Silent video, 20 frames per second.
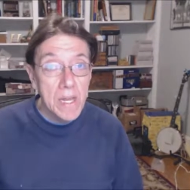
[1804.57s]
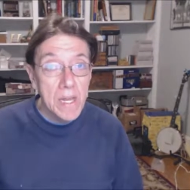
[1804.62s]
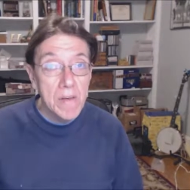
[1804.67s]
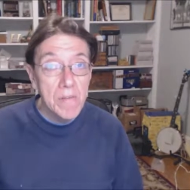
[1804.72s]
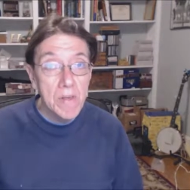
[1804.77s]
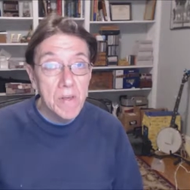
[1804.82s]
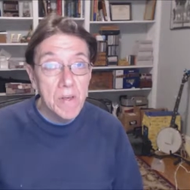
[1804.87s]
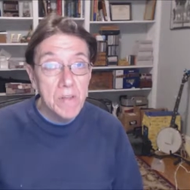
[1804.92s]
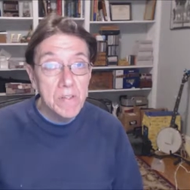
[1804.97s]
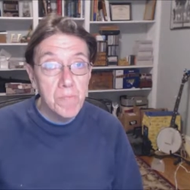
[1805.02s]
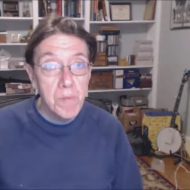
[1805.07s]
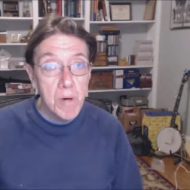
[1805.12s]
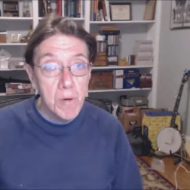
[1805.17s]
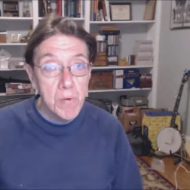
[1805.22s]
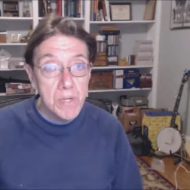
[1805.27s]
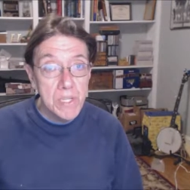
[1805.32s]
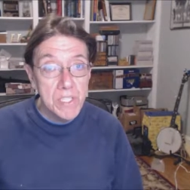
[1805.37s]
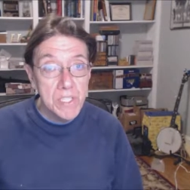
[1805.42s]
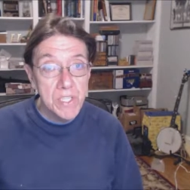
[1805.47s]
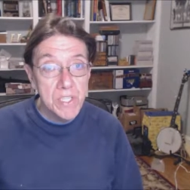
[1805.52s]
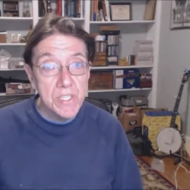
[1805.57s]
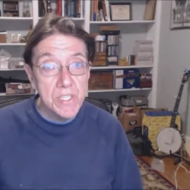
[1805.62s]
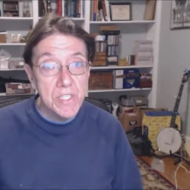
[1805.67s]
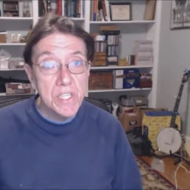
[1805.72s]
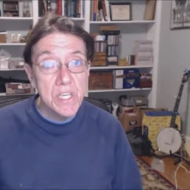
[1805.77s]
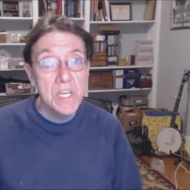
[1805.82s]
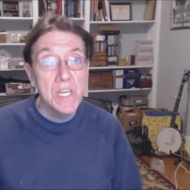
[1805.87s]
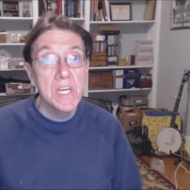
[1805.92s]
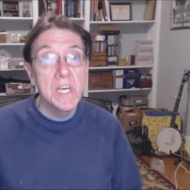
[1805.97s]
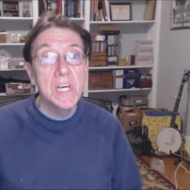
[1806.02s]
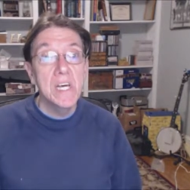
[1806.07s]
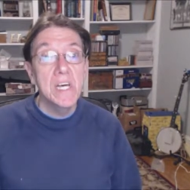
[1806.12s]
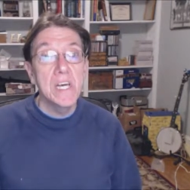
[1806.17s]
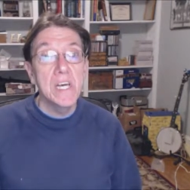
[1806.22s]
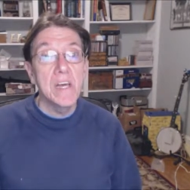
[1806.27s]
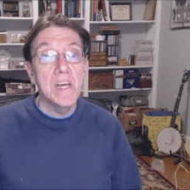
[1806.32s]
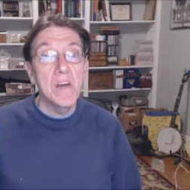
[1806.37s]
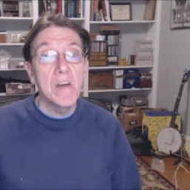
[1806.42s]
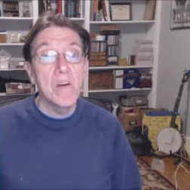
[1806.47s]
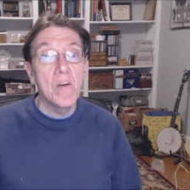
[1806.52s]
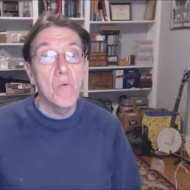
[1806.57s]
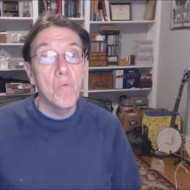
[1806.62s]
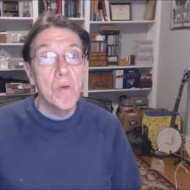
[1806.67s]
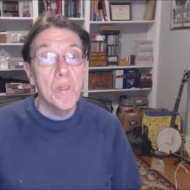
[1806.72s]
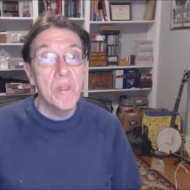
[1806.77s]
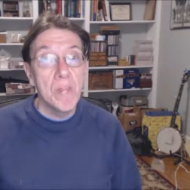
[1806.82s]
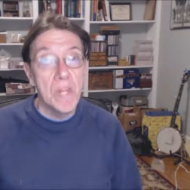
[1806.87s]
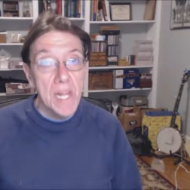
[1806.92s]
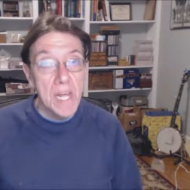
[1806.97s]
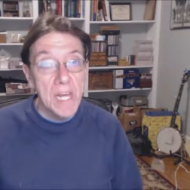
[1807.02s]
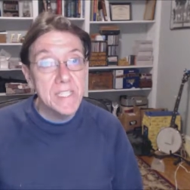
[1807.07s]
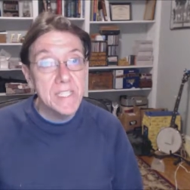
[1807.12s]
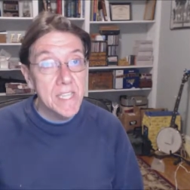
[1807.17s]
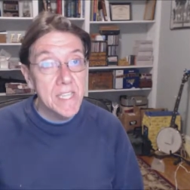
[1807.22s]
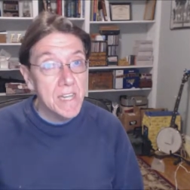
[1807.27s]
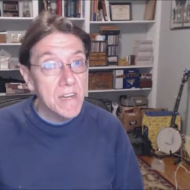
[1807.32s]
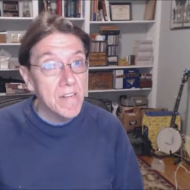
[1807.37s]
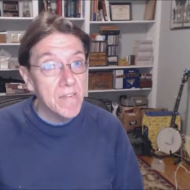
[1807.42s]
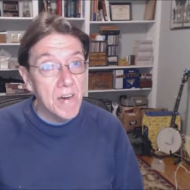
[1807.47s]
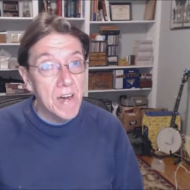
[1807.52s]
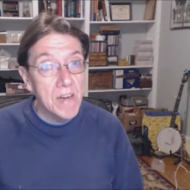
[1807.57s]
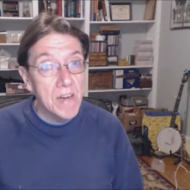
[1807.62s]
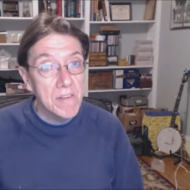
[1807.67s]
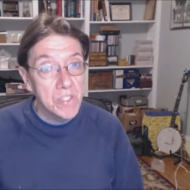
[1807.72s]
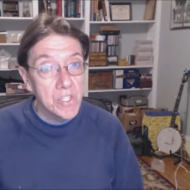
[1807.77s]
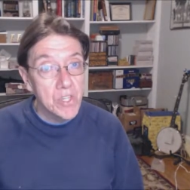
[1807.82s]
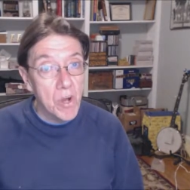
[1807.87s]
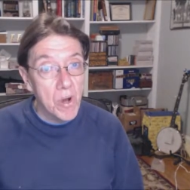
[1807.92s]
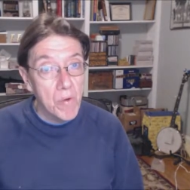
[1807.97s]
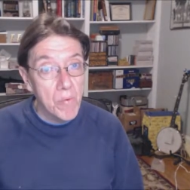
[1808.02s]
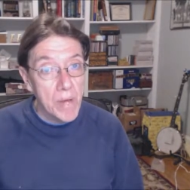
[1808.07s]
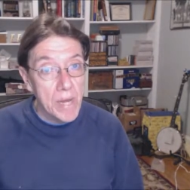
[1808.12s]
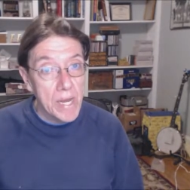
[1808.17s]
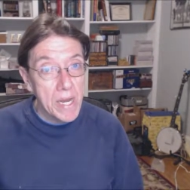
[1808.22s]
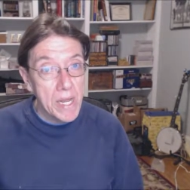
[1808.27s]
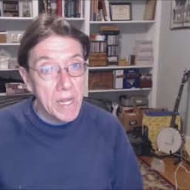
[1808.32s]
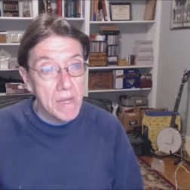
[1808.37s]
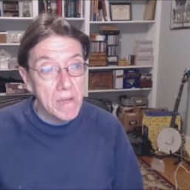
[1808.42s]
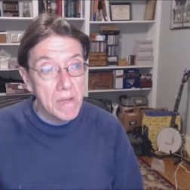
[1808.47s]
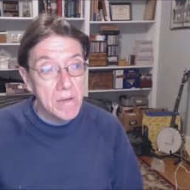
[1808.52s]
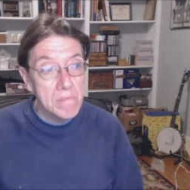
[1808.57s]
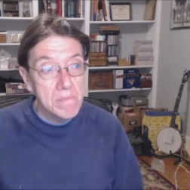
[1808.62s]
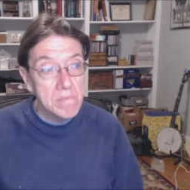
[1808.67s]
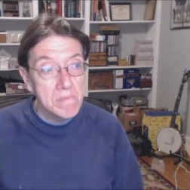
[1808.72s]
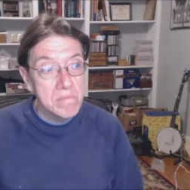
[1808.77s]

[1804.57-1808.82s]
any of those bonuses with less than a five-star rating.